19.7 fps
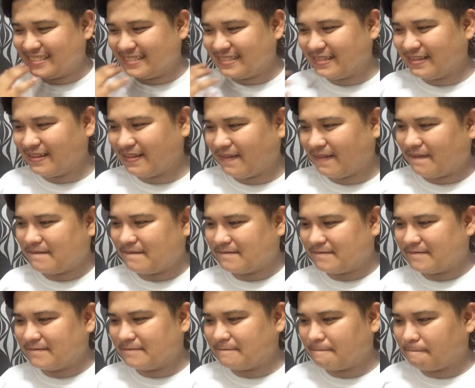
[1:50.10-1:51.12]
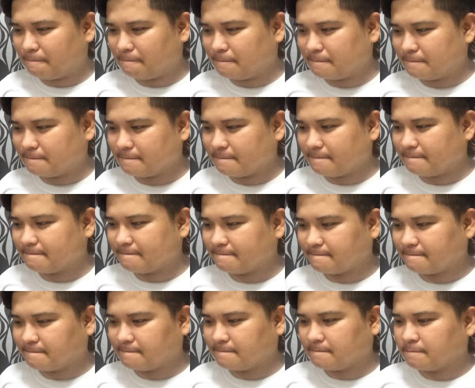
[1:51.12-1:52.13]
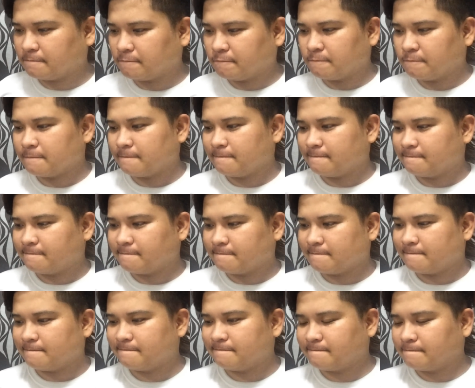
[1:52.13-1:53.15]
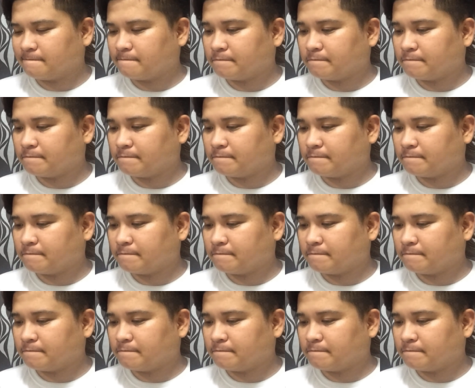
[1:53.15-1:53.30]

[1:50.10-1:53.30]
[no speech]